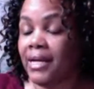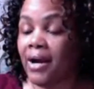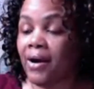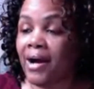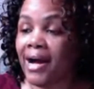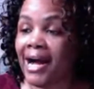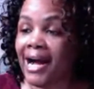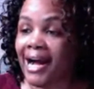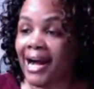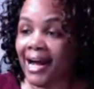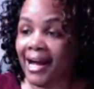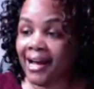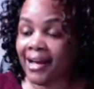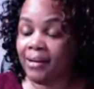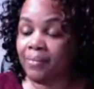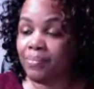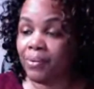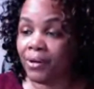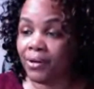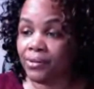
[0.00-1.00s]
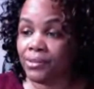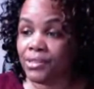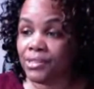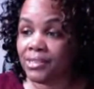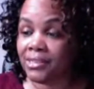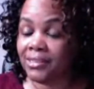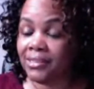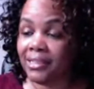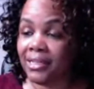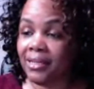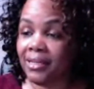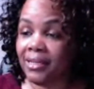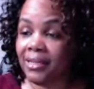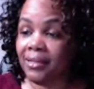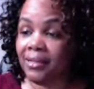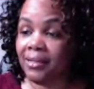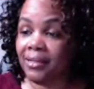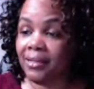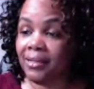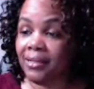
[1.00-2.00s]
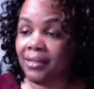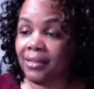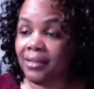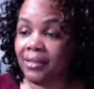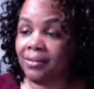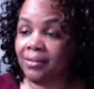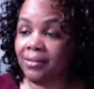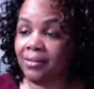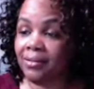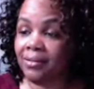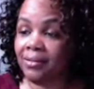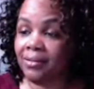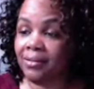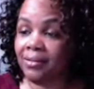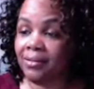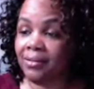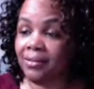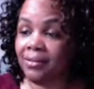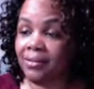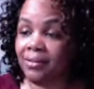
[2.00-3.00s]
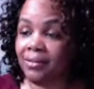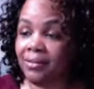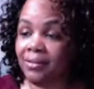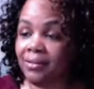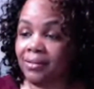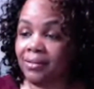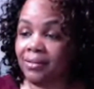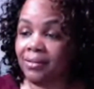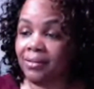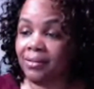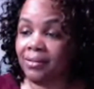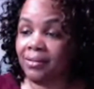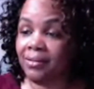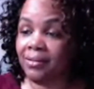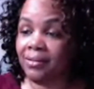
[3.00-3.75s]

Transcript: Now, I personally made a 5-year lease